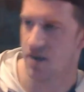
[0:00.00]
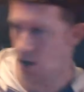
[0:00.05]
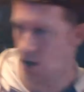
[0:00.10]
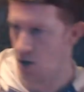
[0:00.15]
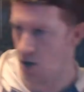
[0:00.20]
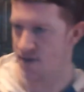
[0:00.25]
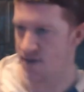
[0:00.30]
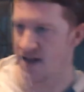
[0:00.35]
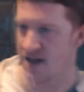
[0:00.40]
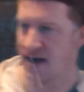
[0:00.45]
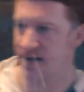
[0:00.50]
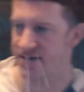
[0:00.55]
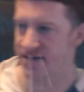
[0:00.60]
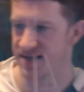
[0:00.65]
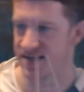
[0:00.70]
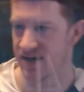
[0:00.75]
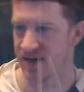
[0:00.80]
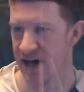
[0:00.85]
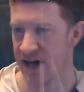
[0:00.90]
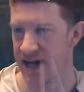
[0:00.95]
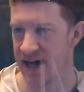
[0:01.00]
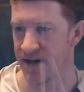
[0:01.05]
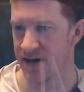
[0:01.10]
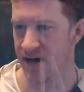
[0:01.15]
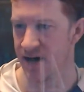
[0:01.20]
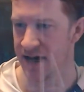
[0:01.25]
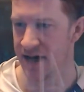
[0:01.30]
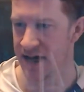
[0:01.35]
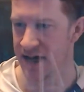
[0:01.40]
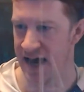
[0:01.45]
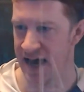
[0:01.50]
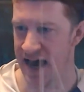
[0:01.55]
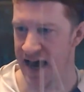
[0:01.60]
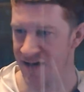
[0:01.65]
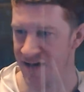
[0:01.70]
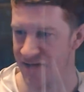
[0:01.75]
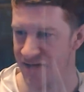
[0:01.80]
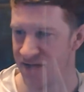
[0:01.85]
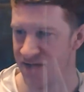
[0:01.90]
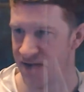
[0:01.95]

On the other side, I can have